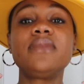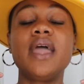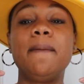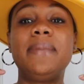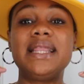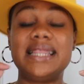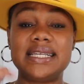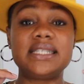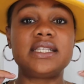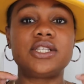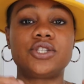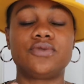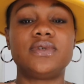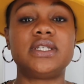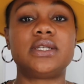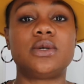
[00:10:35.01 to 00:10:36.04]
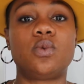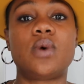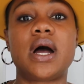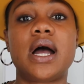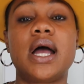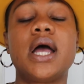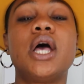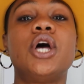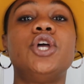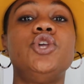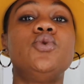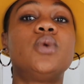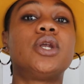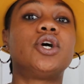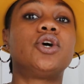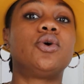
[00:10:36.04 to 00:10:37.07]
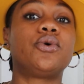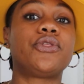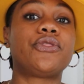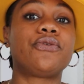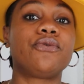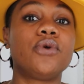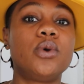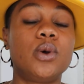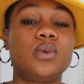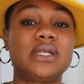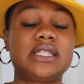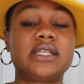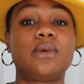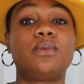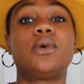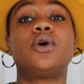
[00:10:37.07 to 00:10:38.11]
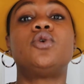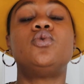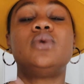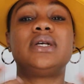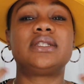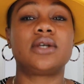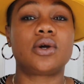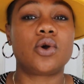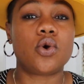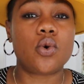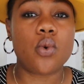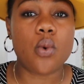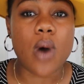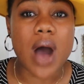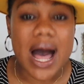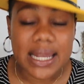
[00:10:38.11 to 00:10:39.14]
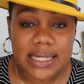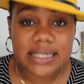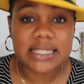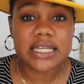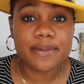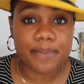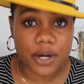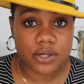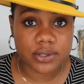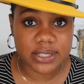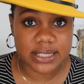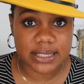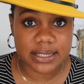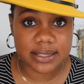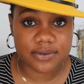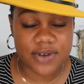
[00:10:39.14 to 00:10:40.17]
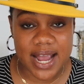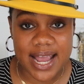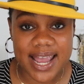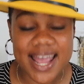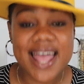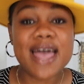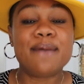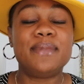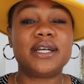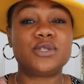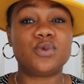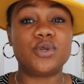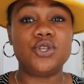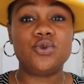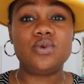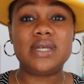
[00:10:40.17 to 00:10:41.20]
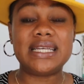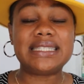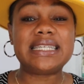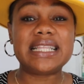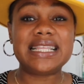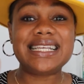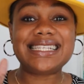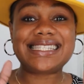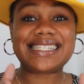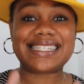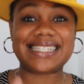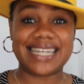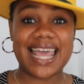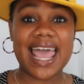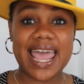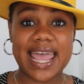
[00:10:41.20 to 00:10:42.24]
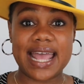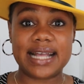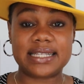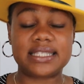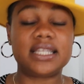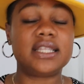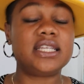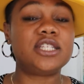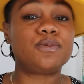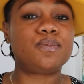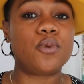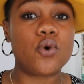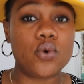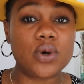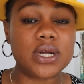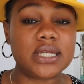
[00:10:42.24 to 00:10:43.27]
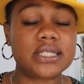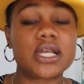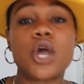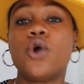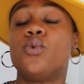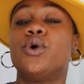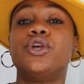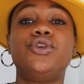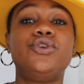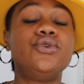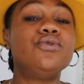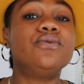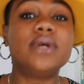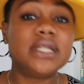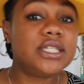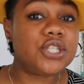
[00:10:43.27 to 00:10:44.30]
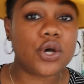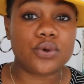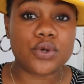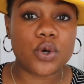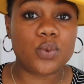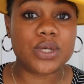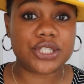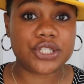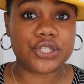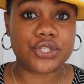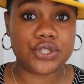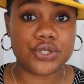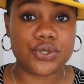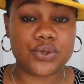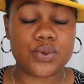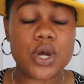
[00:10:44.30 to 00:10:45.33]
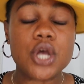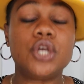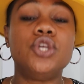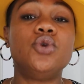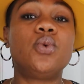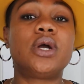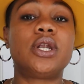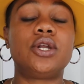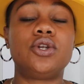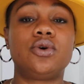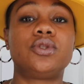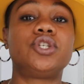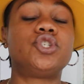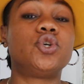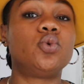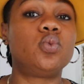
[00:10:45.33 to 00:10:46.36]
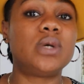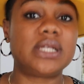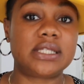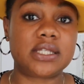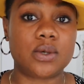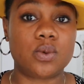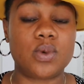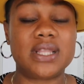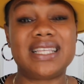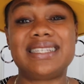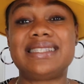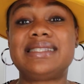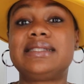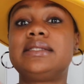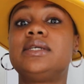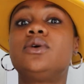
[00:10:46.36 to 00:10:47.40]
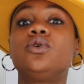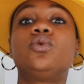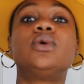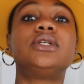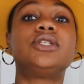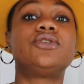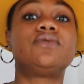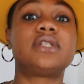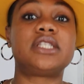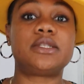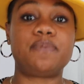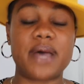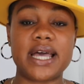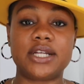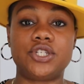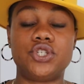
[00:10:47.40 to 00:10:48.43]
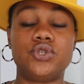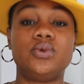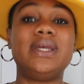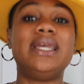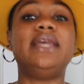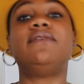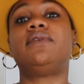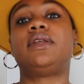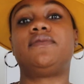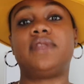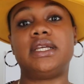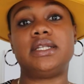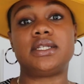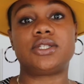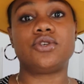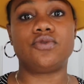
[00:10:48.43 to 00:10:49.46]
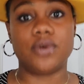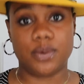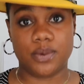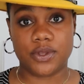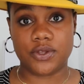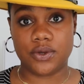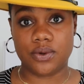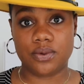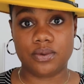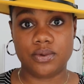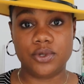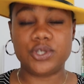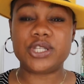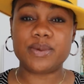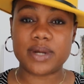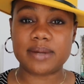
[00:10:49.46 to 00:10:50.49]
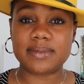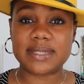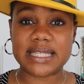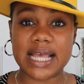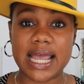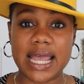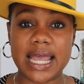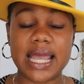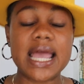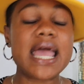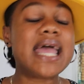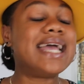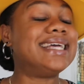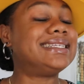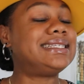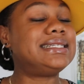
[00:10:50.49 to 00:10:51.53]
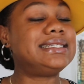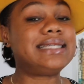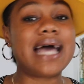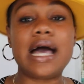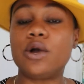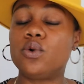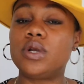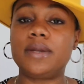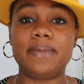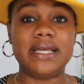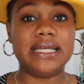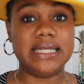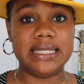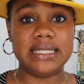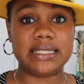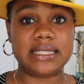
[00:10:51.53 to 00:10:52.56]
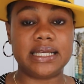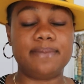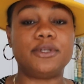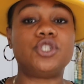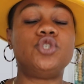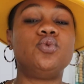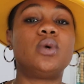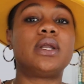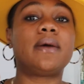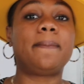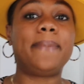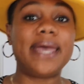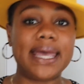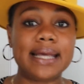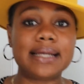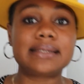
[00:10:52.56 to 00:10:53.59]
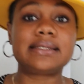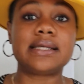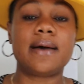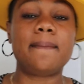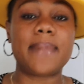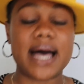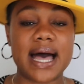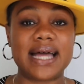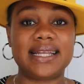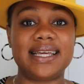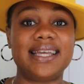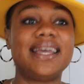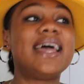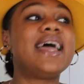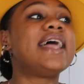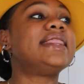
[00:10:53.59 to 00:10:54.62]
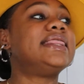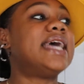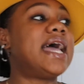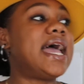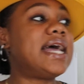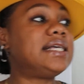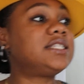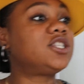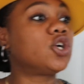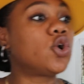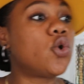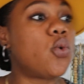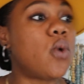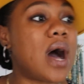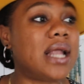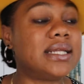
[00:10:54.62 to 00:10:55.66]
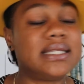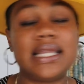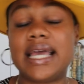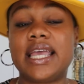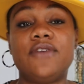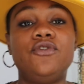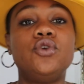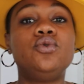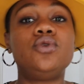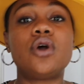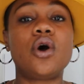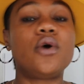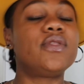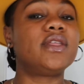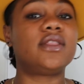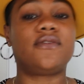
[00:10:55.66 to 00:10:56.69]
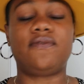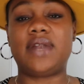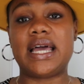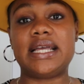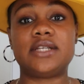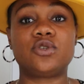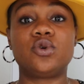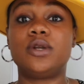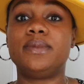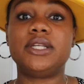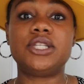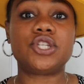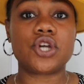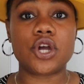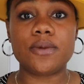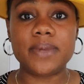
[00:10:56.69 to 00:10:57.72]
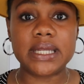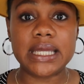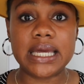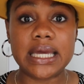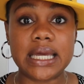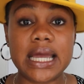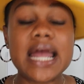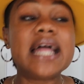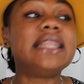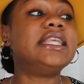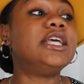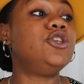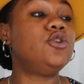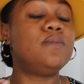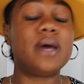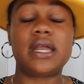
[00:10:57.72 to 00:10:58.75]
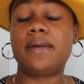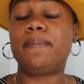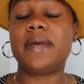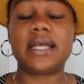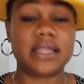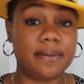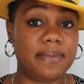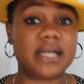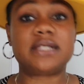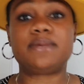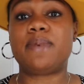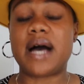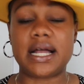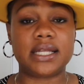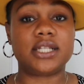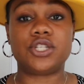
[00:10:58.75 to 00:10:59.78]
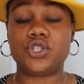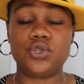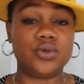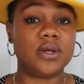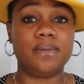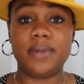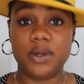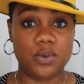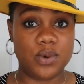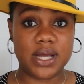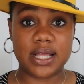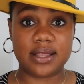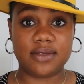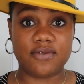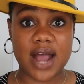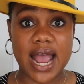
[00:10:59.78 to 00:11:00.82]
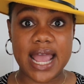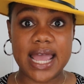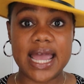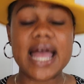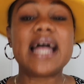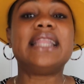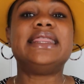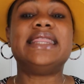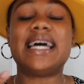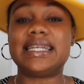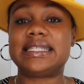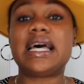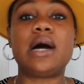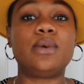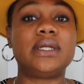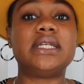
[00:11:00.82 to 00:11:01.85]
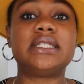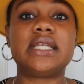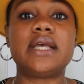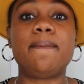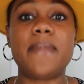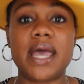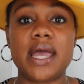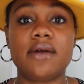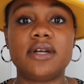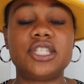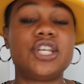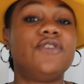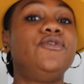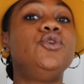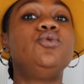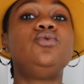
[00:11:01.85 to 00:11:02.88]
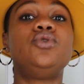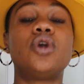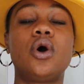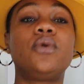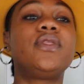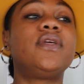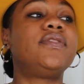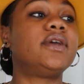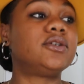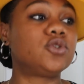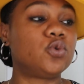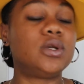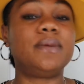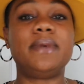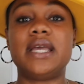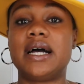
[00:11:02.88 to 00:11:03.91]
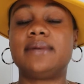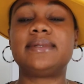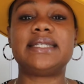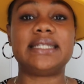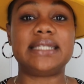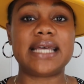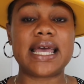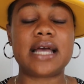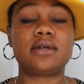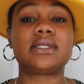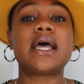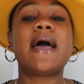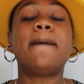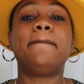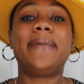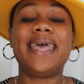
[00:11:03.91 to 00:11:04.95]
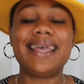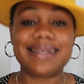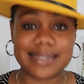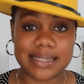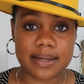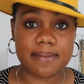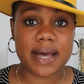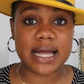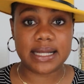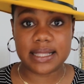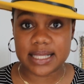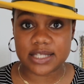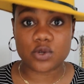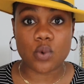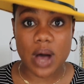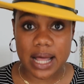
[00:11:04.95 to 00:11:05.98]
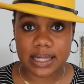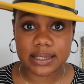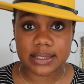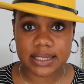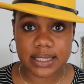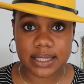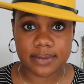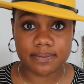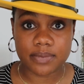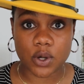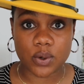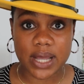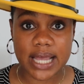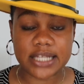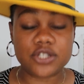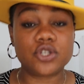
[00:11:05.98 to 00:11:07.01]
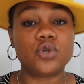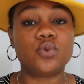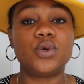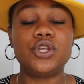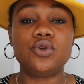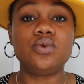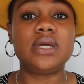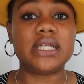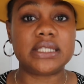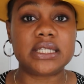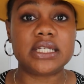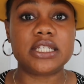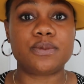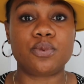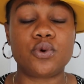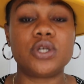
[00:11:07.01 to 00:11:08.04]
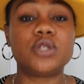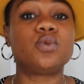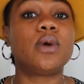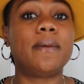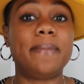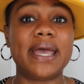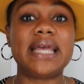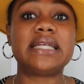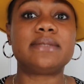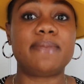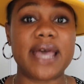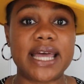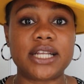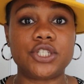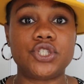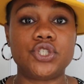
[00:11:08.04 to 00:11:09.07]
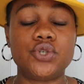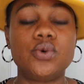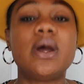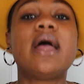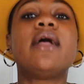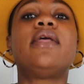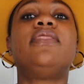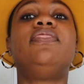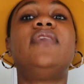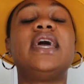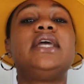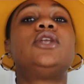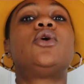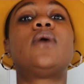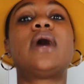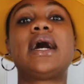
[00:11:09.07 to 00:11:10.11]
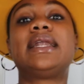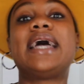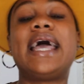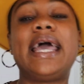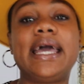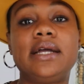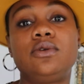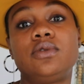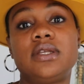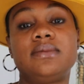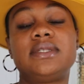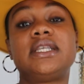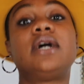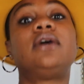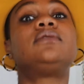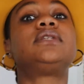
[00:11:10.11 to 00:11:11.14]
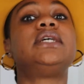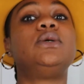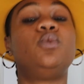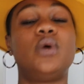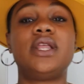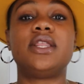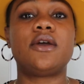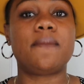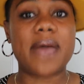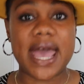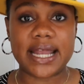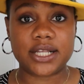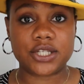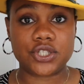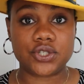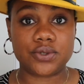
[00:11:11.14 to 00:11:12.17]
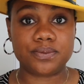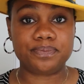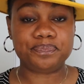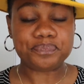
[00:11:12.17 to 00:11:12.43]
But this is the reason why you want to go through it with someone who is a quality person, right? Because when you get to these snags, to these points where you really don't know what to do, you want to know that you're with someone that's still going to respect you even if they disagree with you. You see what I'm saying? It's not going to be easy, but you want to pick somebody that has the quality. Like, if you know that the flight is going to be turbulent, then you better pick the best pilot that you can be with, right? That's how it is marriage. If you know that there's going to be ups and downs, pick somebody that's quality, okay, so that when you get to these points where bae is mad at you, they know how to handle themselves when they're mad at you.